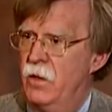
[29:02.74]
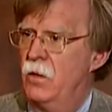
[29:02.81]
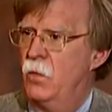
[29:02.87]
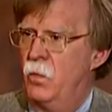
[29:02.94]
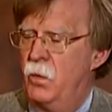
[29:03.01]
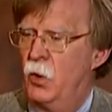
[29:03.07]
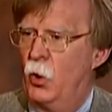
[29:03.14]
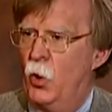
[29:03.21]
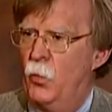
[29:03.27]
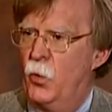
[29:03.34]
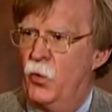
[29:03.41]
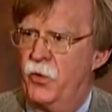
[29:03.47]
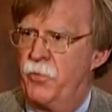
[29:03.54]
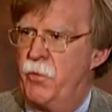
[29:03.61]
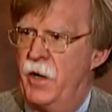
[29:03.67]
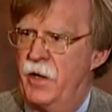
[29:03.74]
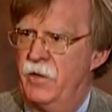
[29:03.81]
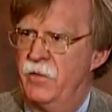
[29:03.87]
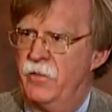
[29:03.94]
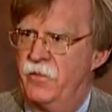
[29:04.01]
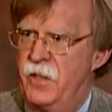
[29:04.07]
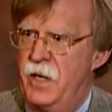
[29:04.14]
the global threat
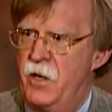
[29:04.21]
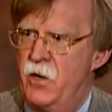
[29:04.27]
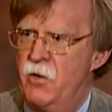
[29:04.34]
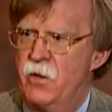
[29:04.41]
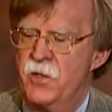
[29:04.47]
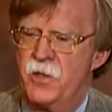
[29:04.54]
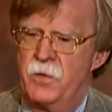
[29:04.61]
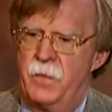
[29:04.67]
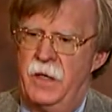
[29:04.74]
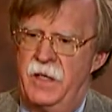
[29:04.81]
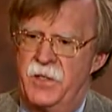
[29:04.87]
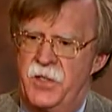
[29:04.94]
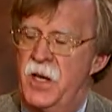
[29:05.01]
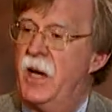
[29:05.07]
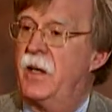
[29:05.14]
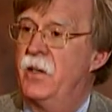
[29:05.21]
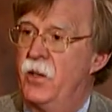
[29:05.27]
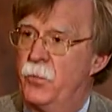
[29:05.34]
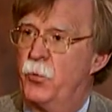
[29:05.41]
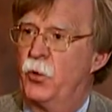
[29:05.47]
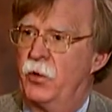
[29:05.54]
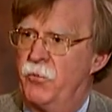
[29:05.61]
of terrorism, and second,
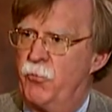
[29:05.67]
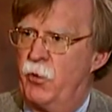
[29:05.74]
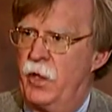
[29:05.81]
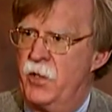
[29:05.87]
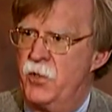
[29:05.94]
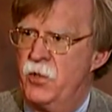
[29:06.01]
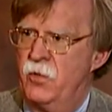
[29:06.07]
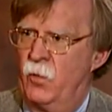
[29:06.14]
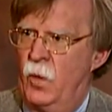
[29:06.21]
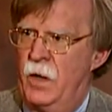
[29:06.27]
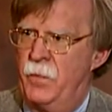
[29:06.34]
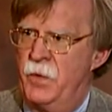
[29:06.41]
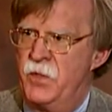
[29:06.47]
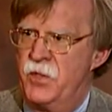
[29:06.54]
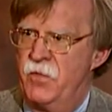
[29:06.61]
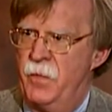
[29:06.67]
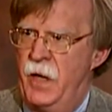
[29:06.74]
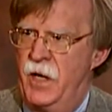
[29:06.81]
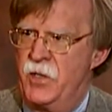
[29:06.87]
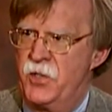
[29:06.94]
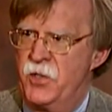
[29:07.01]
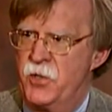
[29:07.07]
the proliferation of weapons of
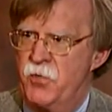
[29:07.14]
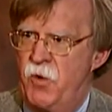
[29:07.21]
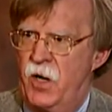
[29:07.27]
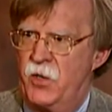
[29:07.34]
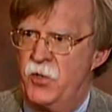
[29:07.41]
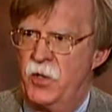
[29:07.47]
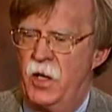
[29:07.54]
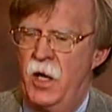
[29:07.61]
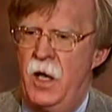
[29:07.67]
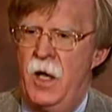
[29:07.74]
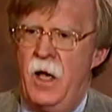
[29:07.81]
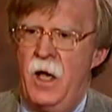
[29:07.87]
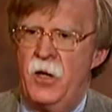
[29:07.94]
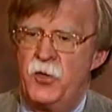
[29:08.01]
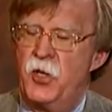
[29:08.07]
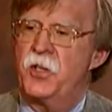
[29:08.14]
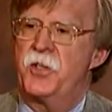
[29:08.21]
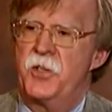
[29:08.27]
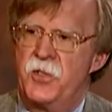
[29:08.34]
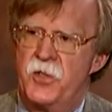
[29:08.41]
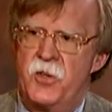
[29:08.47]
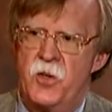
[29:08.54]
mass destruction.
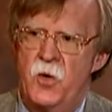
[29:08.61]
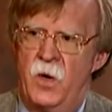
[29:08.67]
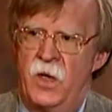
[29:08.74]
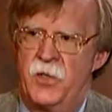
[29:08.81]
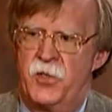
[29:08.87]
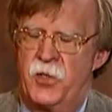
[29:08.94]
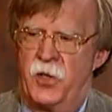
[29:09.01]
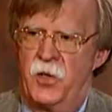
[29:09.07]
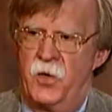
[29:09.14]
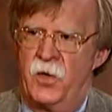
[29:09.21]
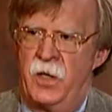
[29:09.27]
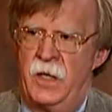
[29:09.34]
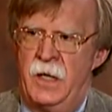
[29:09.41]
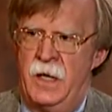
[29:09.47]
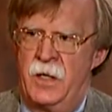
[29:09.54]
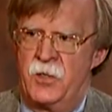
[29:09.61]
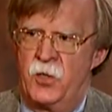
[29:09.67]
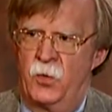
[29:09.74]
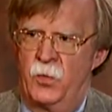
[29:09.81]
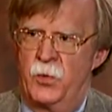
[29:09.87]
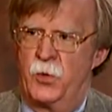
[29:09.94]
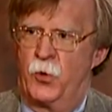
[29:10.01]
Just as the UN Security
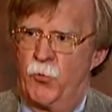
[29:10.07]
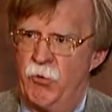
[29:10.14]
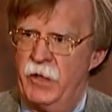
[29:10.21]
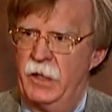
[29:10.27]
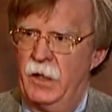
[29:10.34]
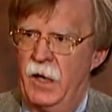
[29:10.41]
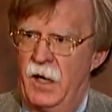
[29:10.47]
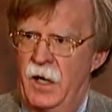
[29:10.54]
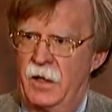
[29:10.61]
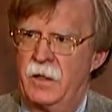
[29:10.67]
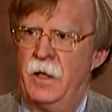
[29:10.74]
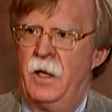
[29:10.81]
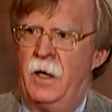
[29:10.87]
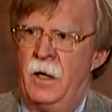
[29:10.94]
Council was gridlocked